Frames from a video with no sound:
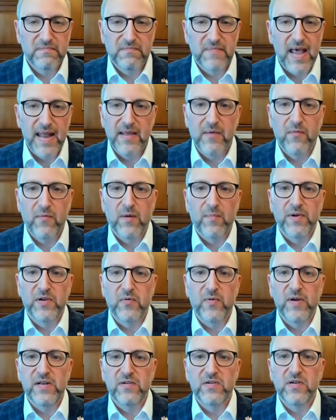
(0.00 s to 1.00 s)
anywhere
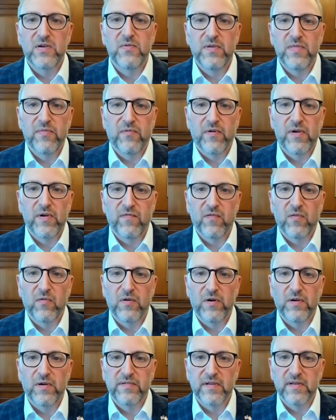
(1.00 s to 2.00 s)
between 2 and 3
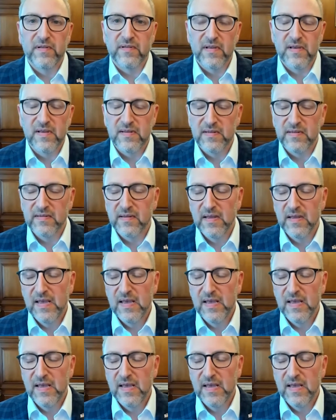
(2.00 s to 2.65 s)
floor assistants,